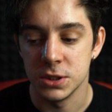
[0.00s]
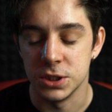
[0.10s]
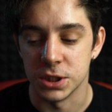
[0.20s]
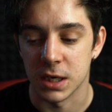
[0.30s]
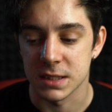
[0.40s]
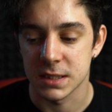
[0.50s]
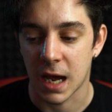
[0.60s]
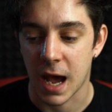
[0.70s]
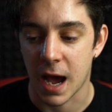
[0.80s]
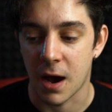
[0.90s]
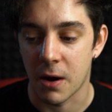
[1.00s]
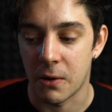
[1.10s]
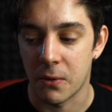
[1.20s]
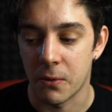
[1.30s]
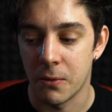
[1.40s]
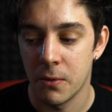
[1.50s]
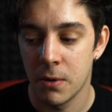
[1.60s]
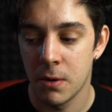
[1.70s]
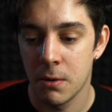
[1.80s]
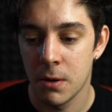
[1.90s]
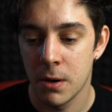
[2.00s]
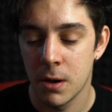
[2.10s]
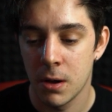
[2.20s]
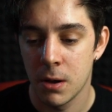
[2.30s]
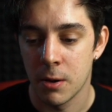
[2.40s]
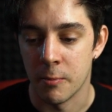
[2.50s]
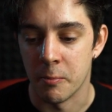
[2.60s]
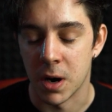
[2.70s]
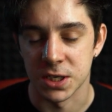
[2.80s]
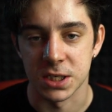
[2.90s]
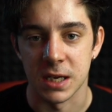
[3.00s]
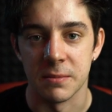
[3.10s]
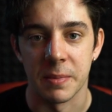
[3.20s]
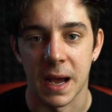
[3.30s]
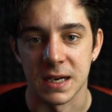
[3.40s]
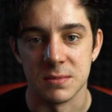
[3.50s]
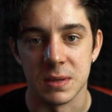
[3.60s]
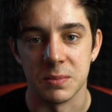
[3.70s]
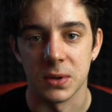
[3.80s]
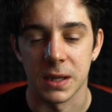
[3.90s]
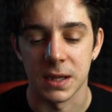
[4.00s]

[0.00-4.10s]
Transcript: just how much it impacted people at